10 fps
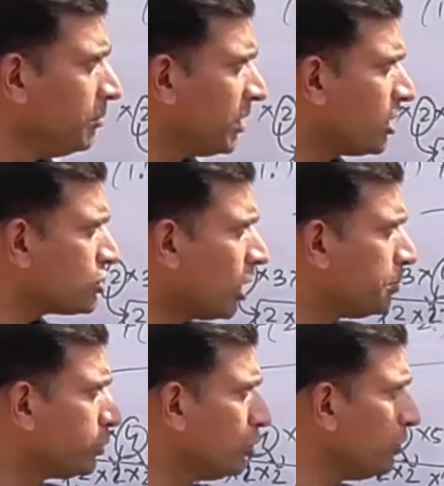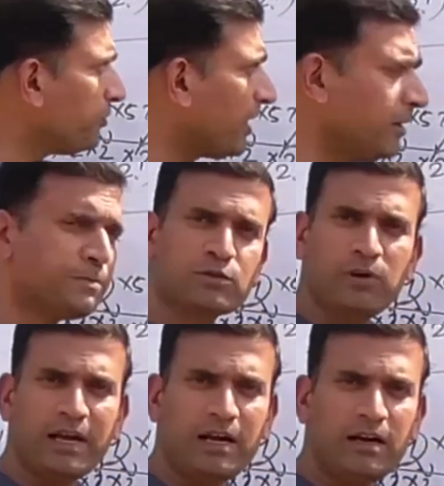Because up to 5
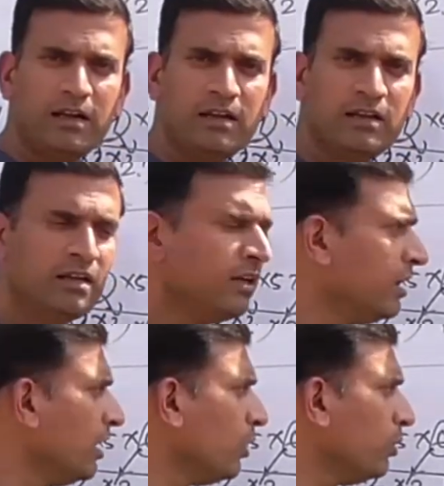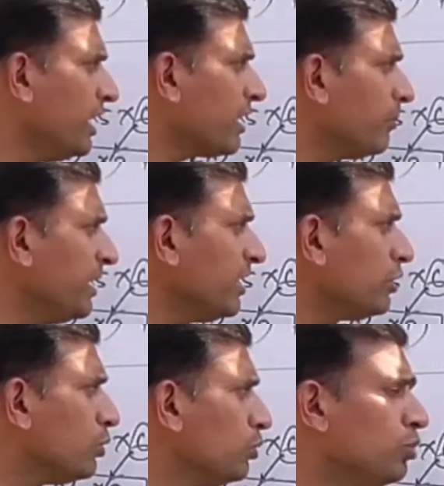square, we are
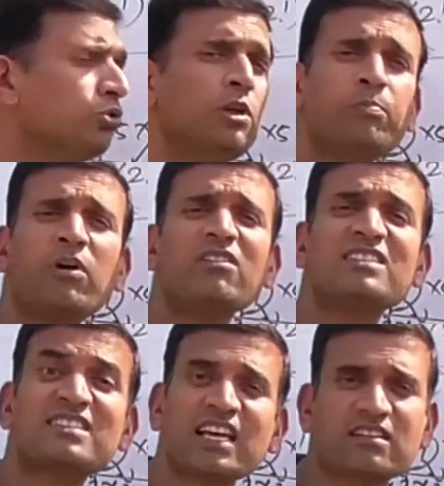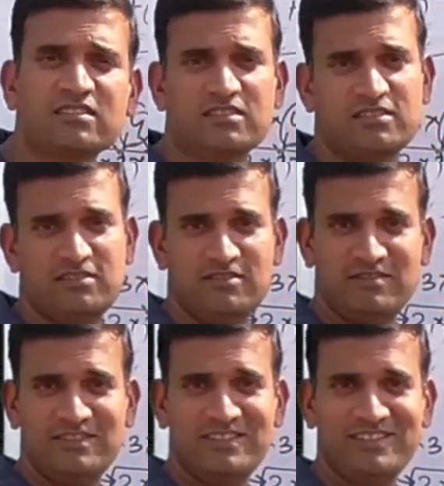having 2 to the power 6,
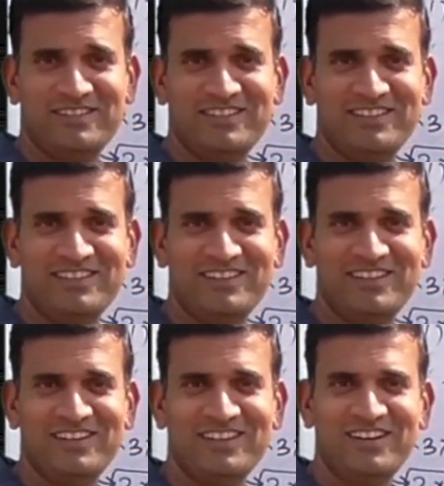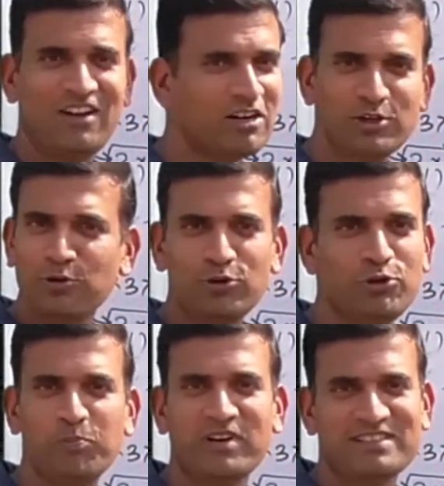not 2 to
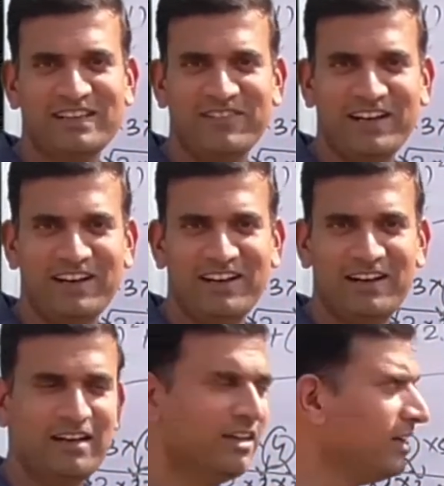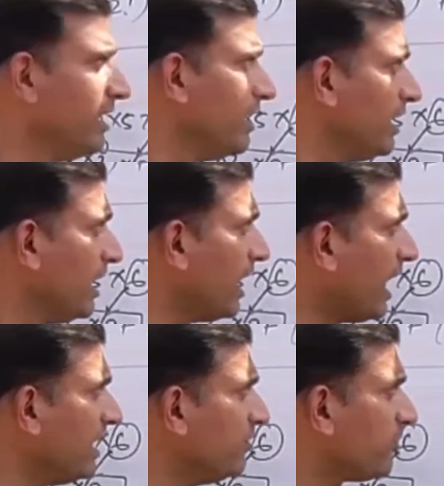the power 7.
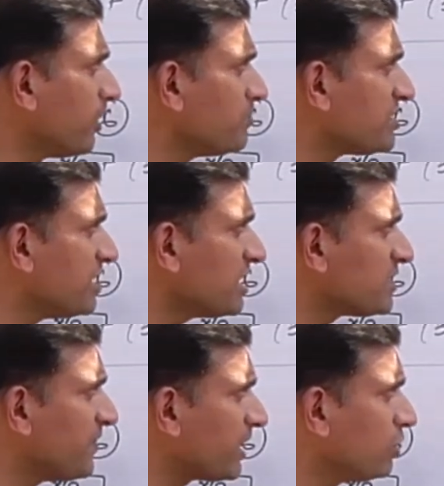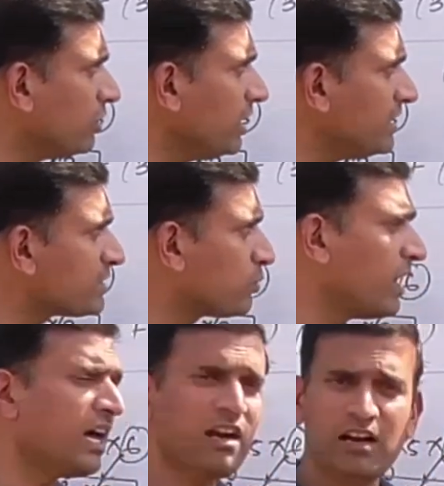And from 6 factorial
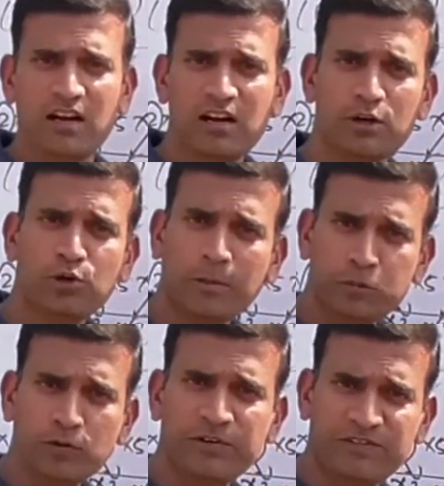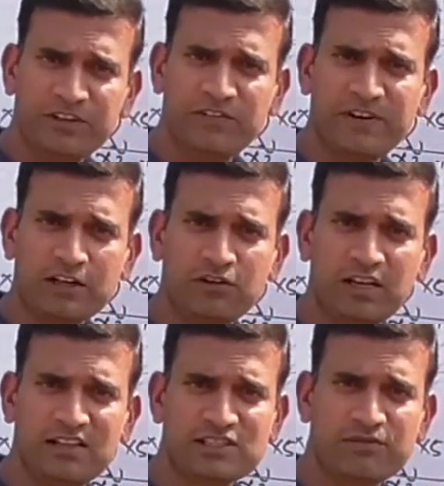square to up to 50
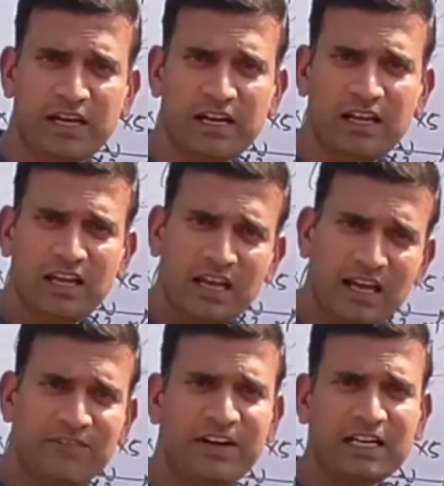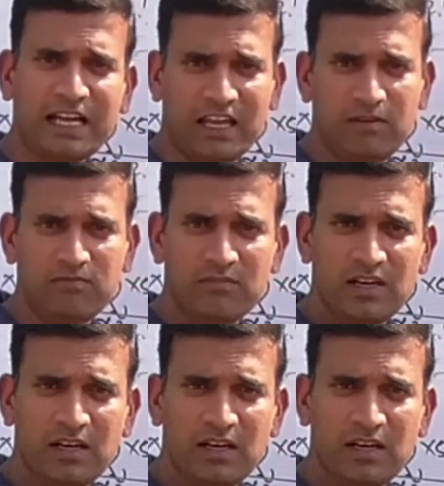factorial square, every time